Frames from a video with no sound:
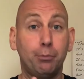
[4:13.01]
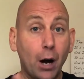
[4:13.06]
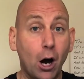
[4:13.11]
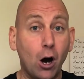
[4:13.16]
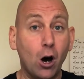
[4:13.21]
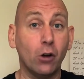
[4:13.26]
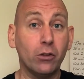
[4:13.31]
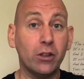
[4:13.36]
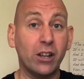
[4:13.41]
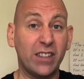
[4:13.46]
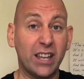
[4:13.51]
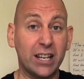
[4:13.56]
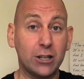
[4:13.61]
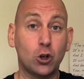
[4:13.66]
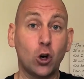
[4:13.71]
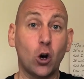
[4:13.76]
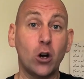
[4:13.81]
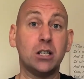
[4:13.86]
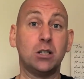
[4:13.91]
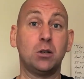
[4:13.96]
part that they're
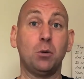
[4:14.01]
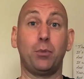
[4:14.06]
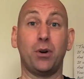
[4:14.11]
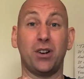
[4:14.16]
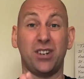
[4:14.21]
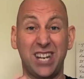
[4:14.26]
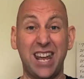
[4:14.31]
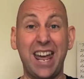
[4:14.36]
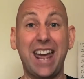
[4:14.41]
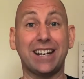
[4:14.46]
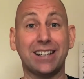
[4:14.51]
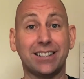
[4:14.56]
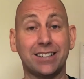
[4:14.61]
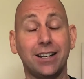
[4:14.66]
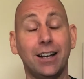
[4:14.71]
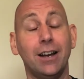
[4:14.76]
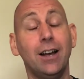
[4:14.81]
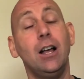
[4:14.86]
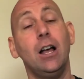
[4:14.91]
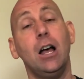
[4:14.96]
trying to
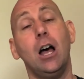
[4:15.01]
protect.